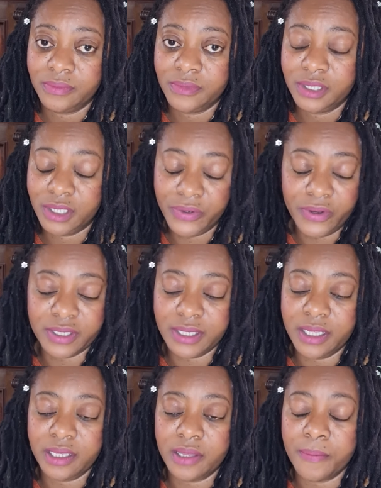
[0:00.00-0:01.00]

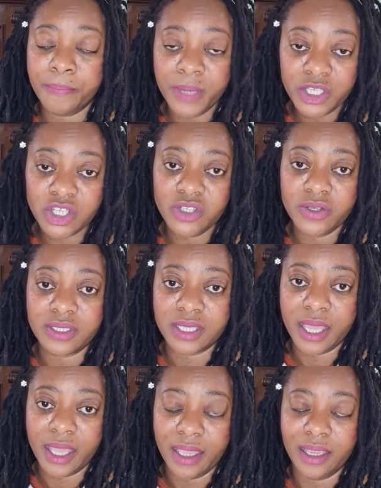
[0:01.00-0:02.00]
Seriously, bleaching your
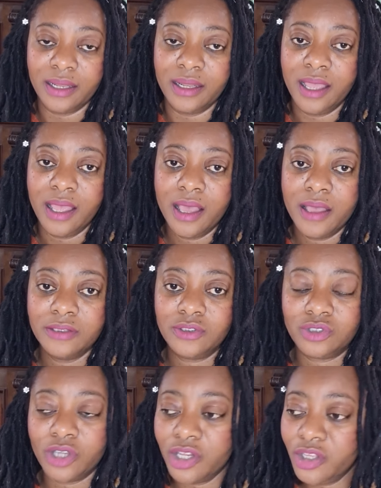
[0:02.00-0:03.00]
skin,
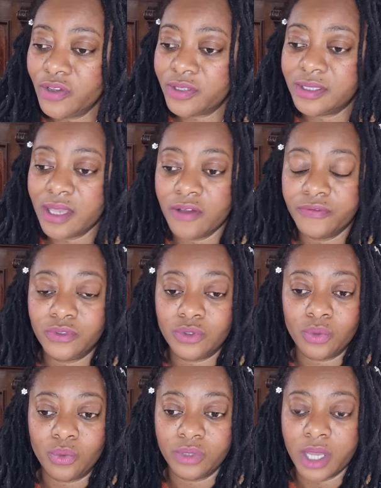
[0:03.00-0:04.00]
turning yourself
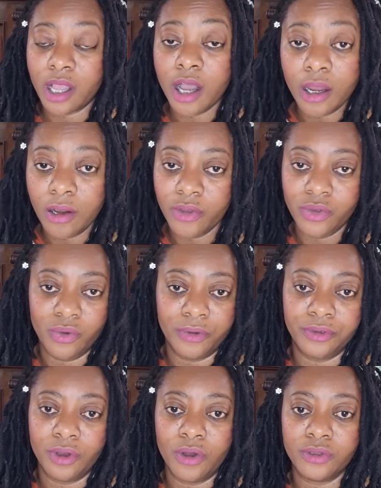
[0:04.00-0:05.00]
to the color you're
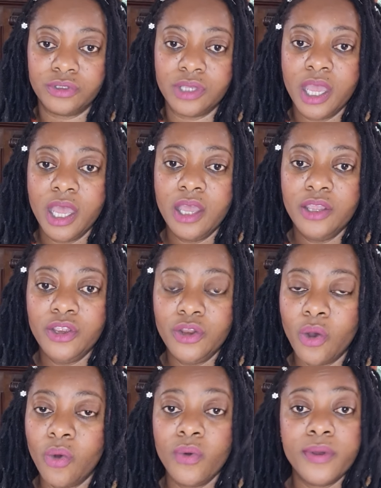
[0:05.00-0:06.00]
not, you
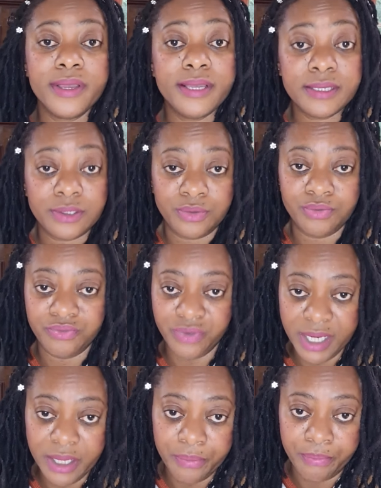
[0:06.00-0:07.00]
know, is
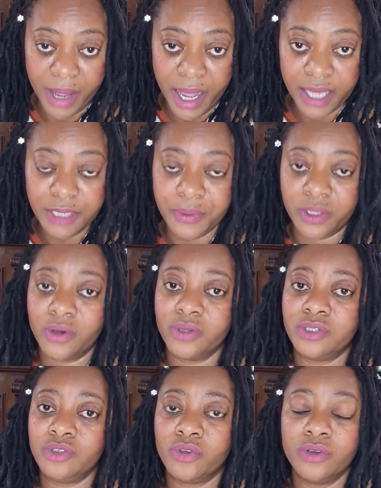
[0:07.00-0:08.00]
really bad,
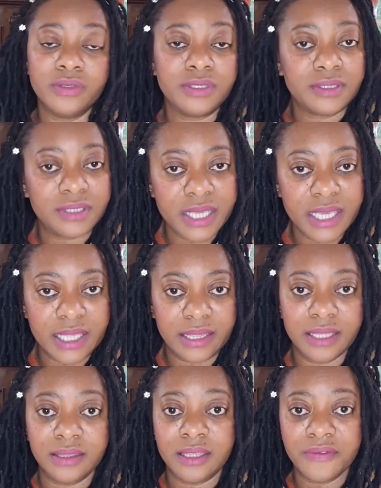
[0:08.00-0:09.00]
because you're gonna see
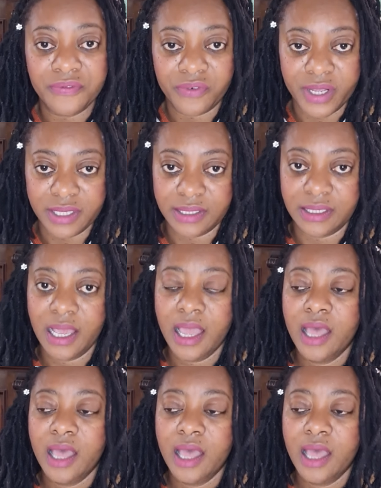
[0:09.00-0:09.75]
the difference.